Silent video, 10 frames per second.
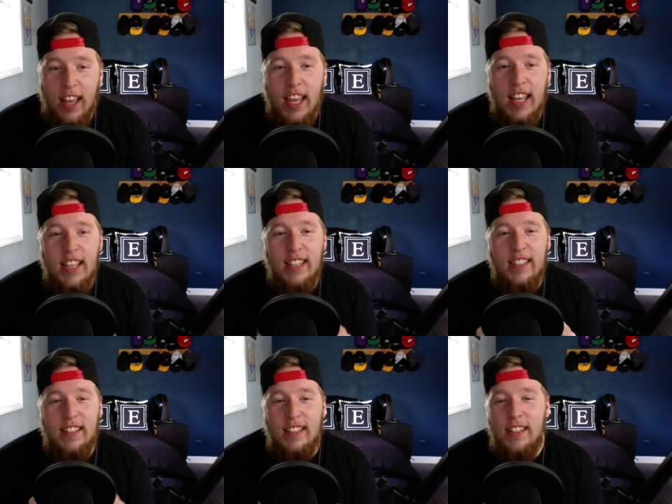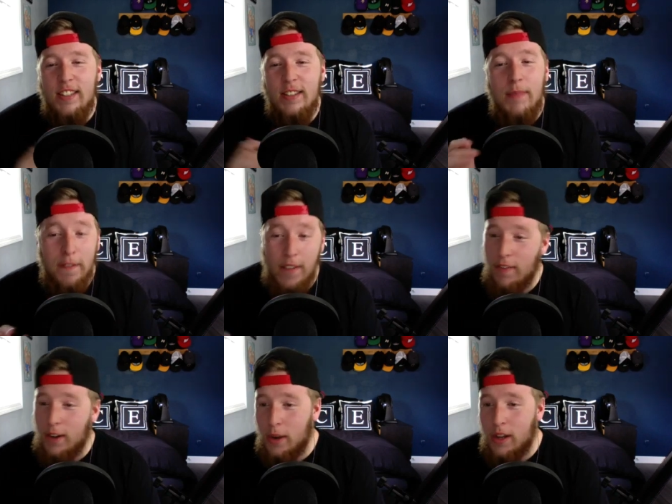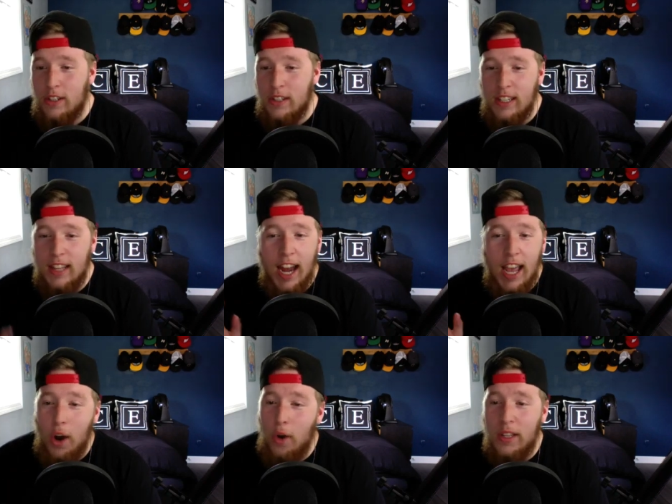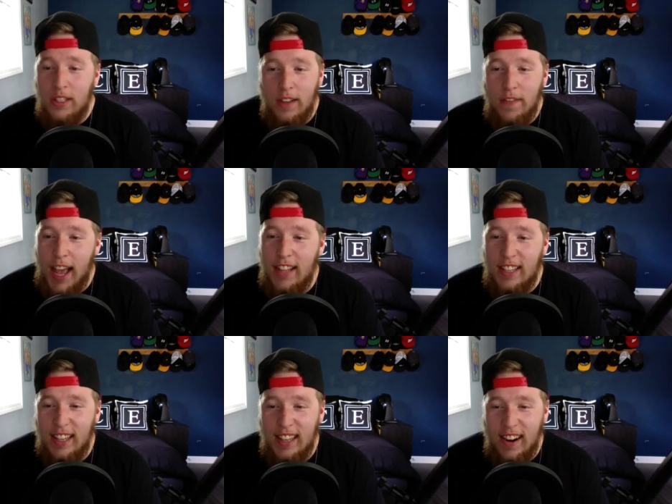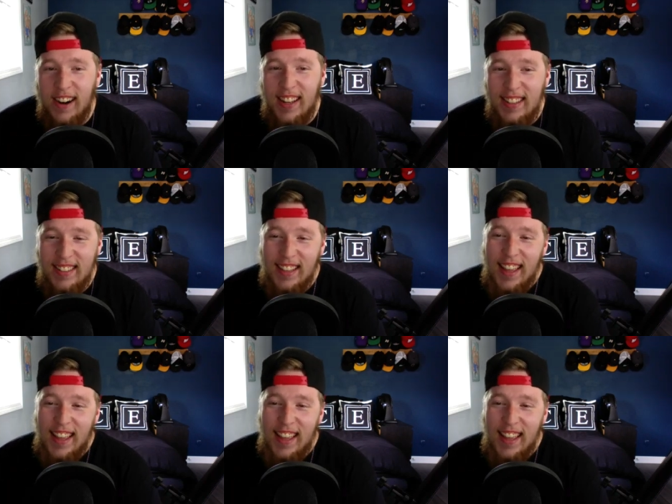is this is my favorite question that I always love asking artists